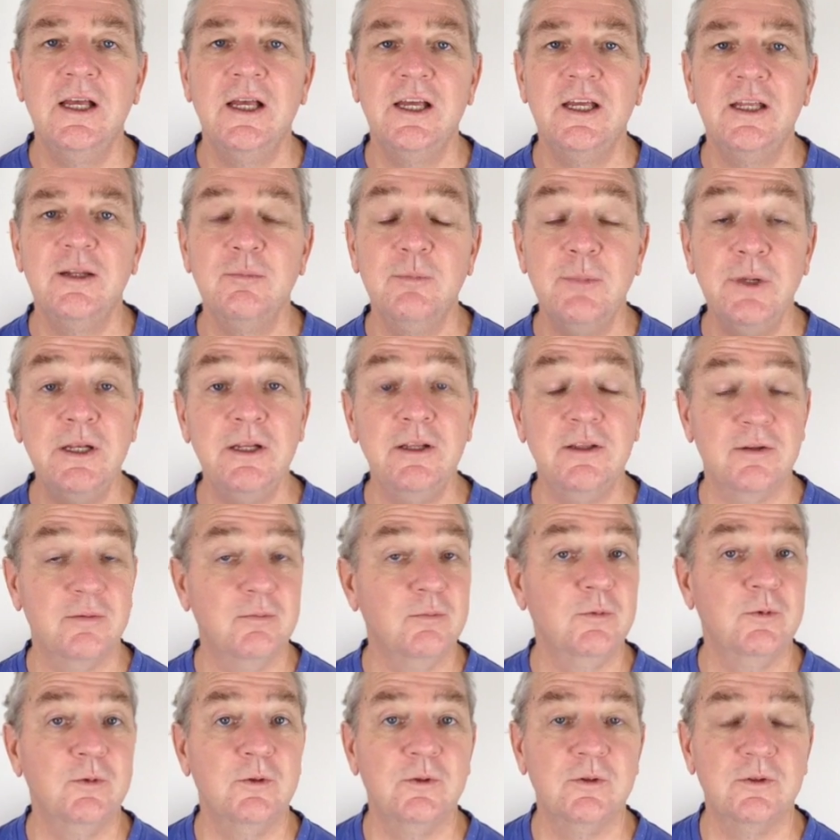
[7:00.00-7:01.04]
and many of
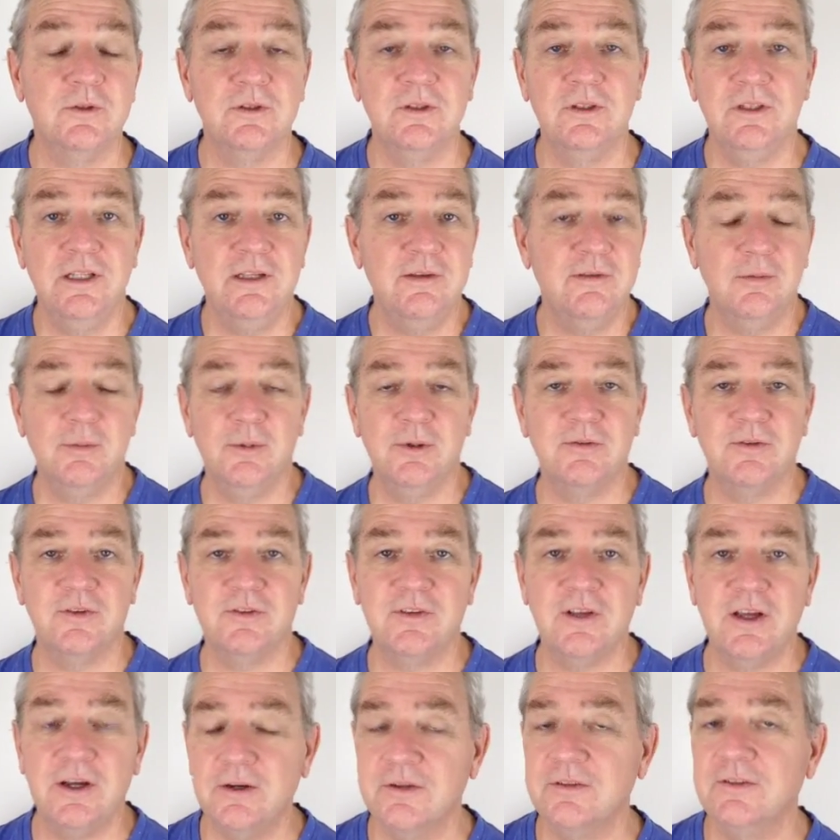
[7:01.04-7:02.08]
them will leave a bit of a
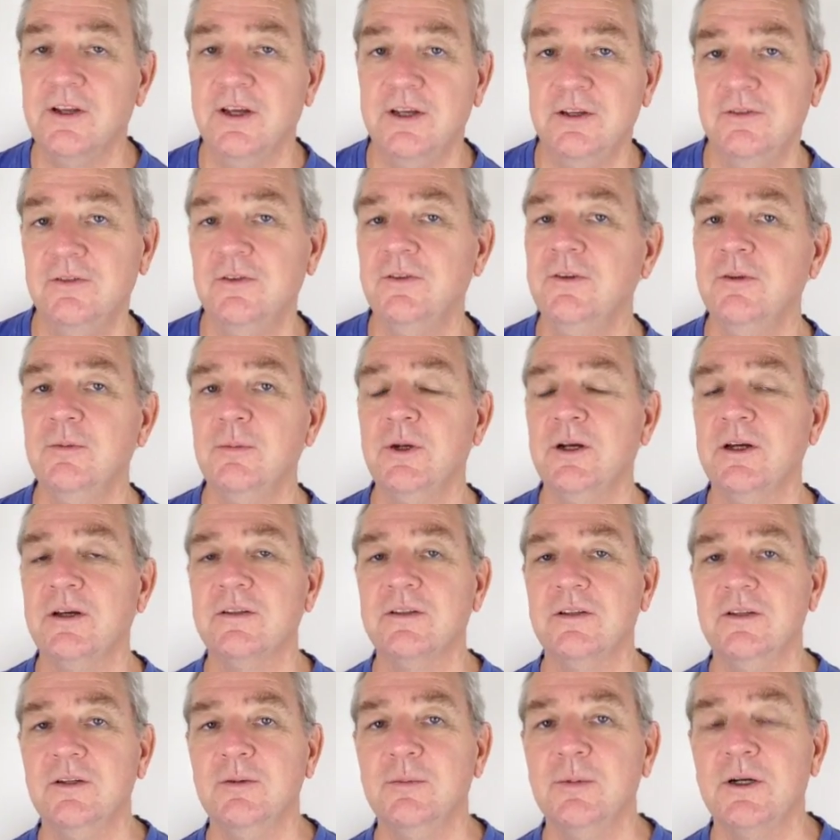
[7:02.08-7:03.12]
sour taste in your
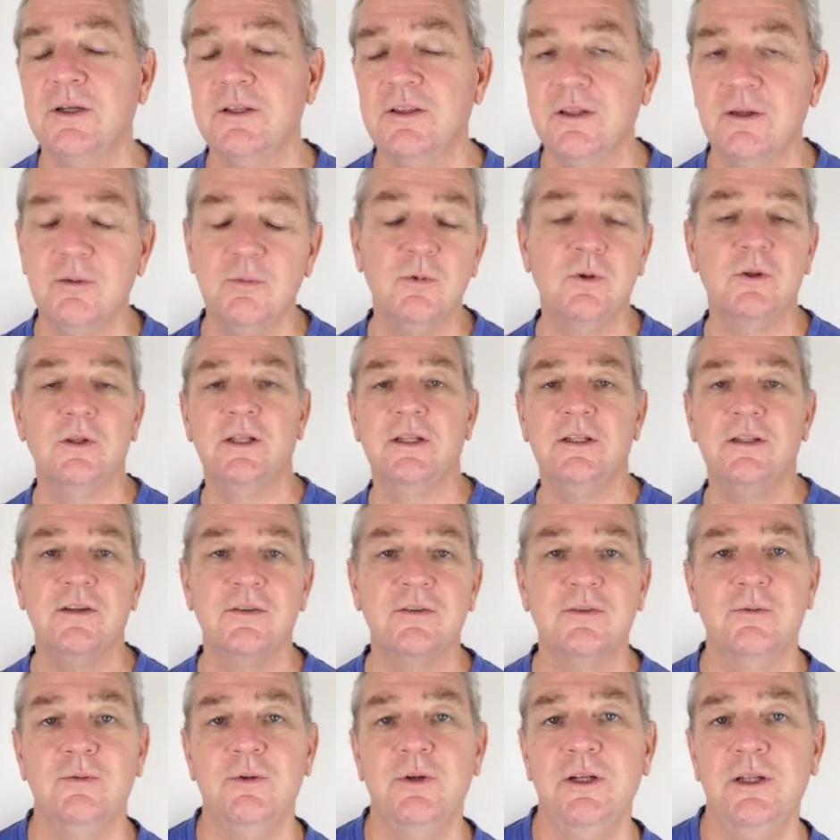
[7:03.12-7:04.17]
mouth, and you might think, well, that
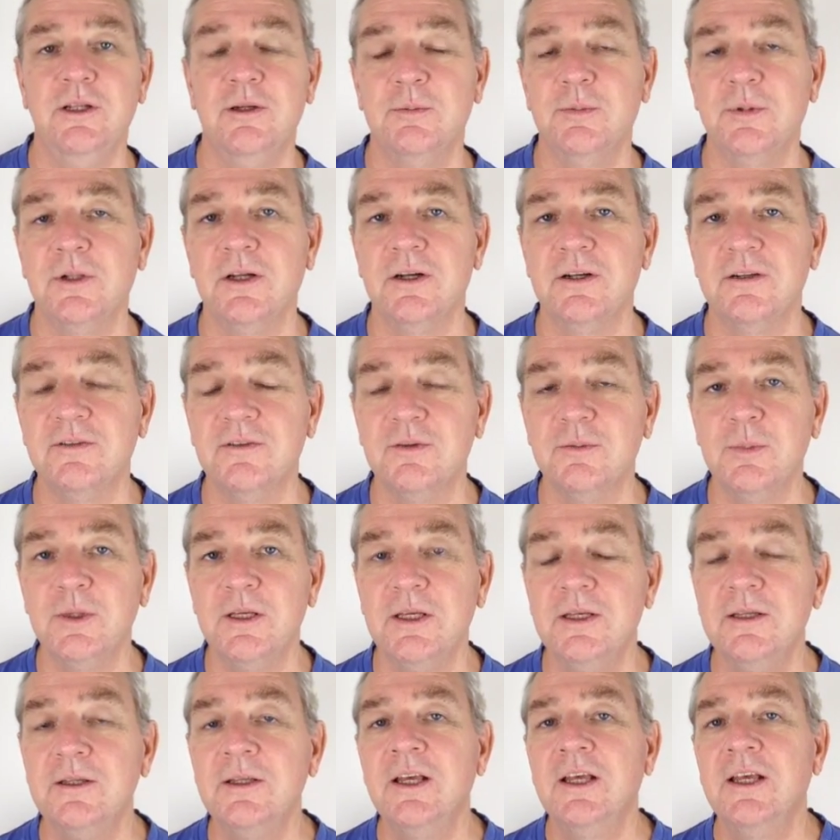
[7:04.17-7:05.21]
doesn't really apply to
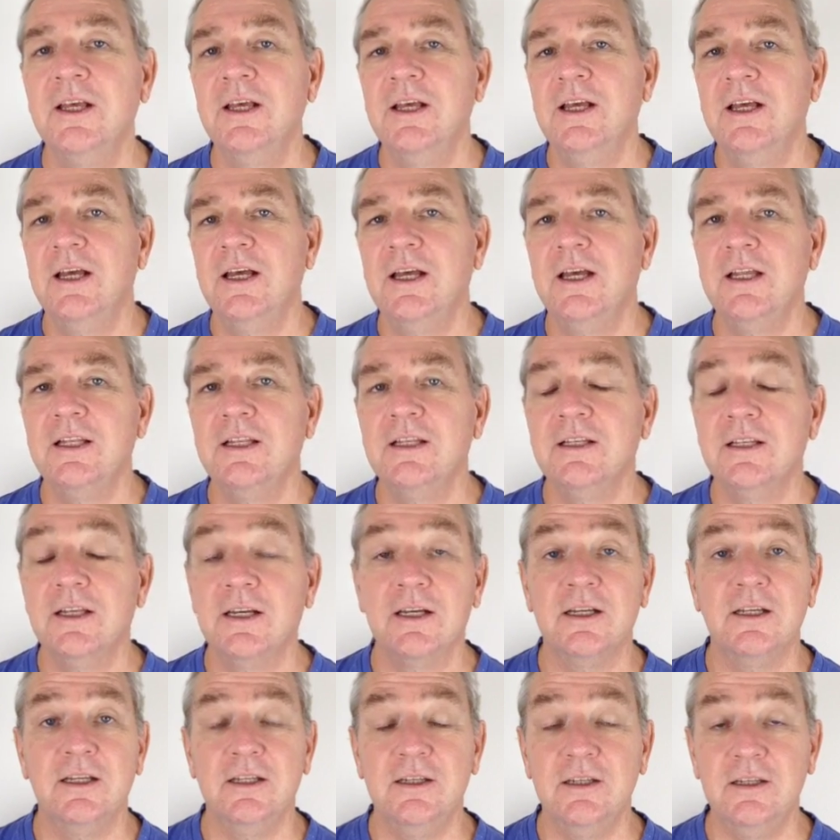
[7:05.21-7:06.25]
me. And
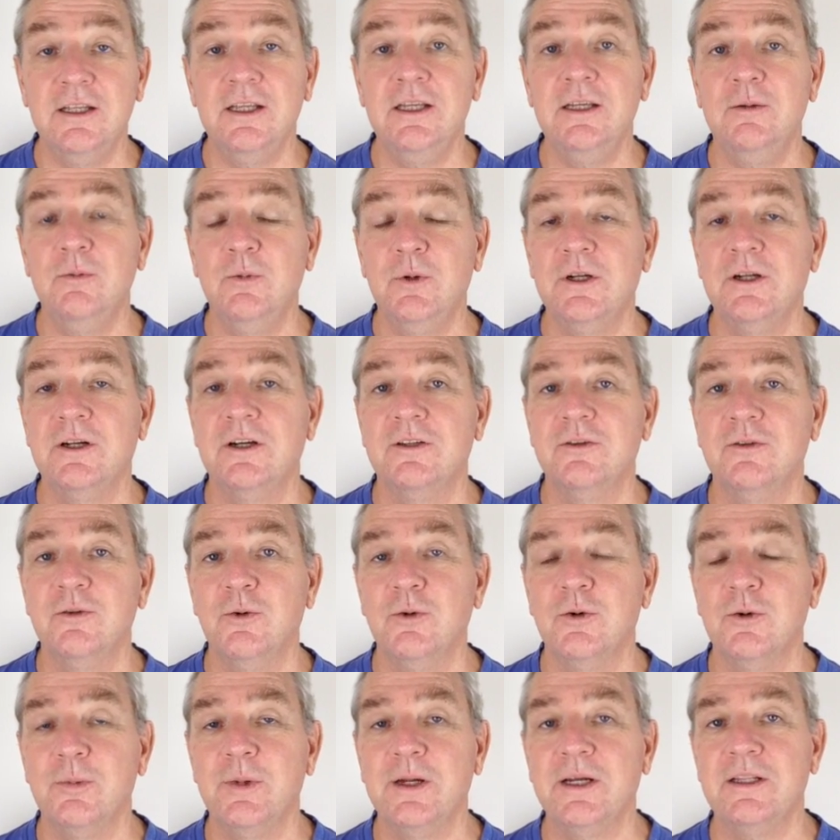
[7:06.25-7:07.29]
indeed, when I
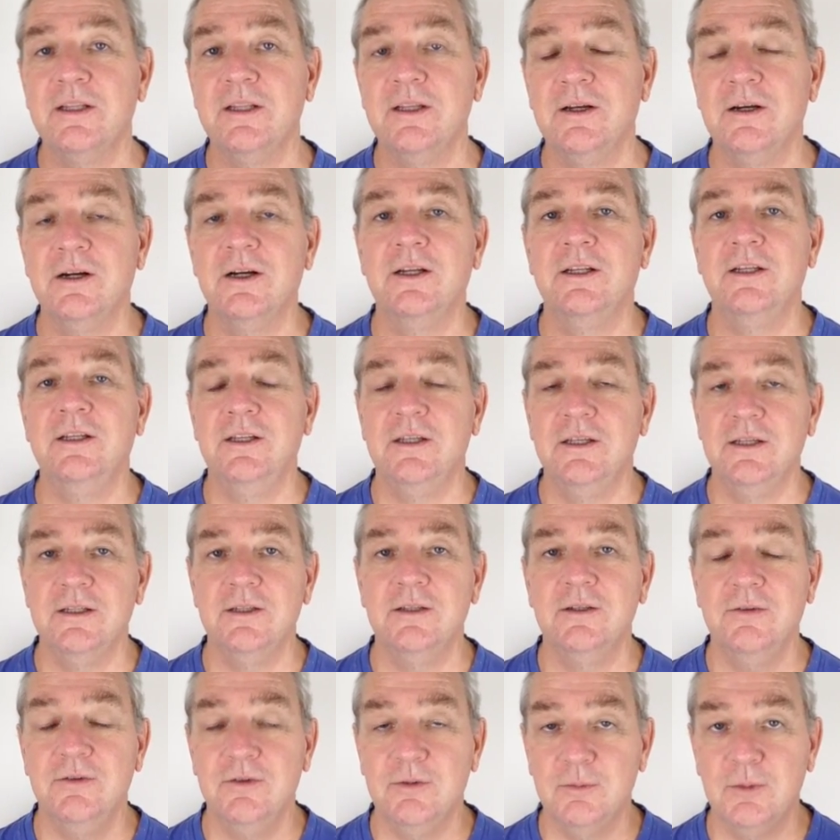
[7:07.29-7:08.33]
talk about the idea
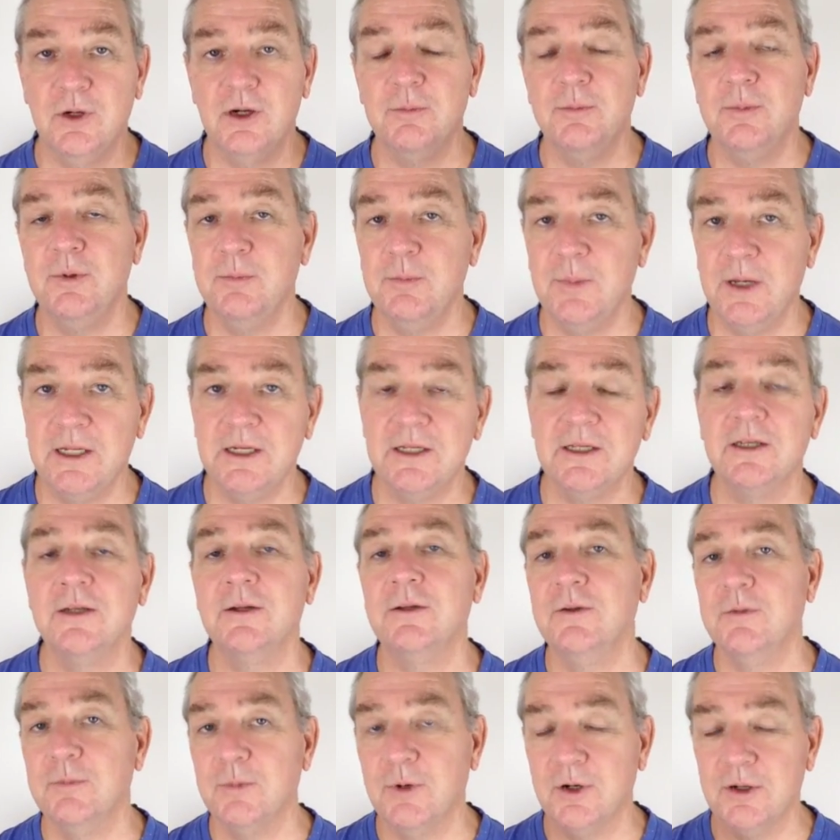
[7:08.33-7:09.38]
that you might be manic
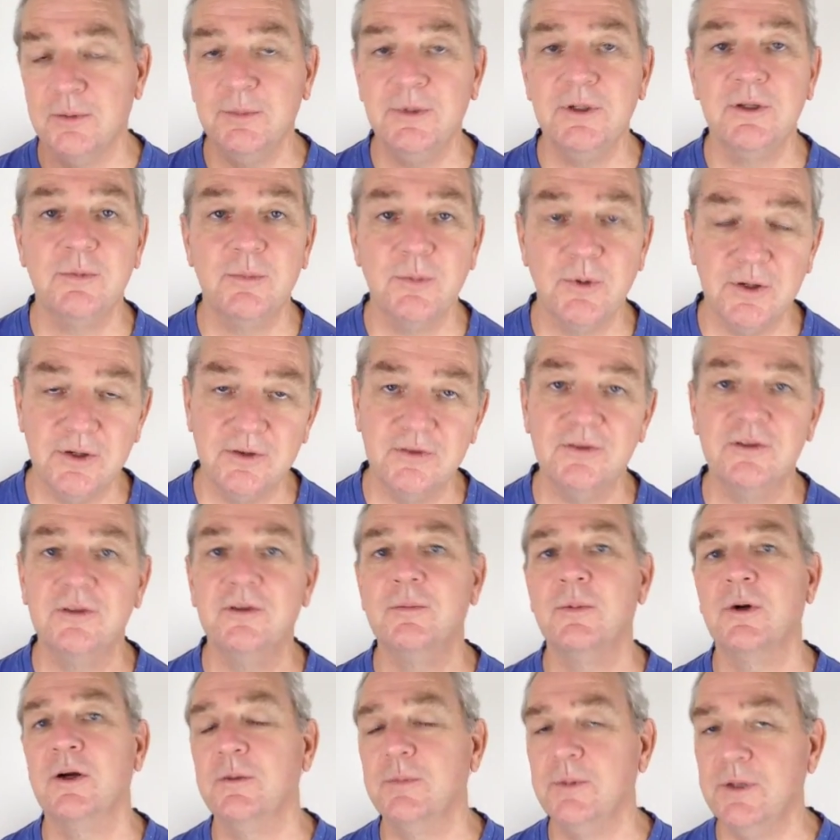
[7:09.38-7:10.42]
and you might be depressed and you
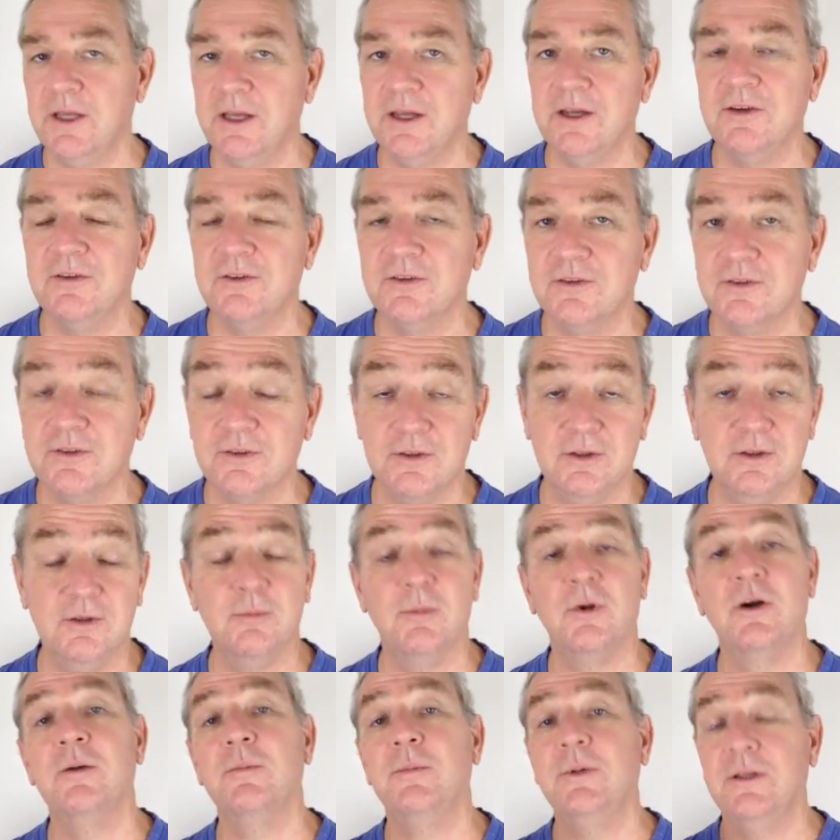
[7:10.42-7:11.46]
might be anxious and you
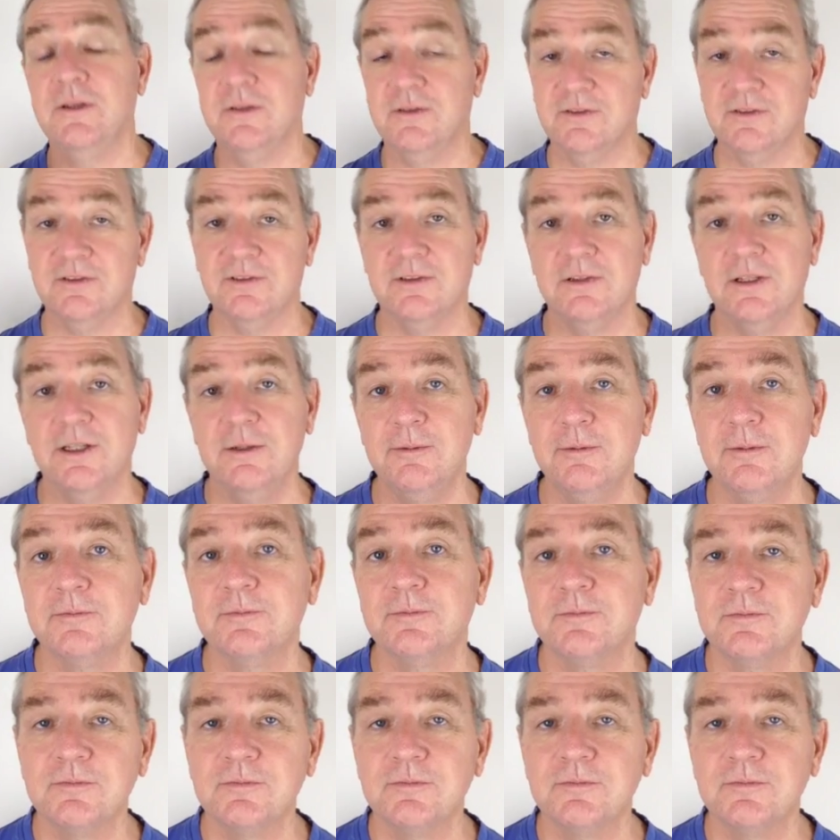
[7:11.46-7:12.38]
might be asleep,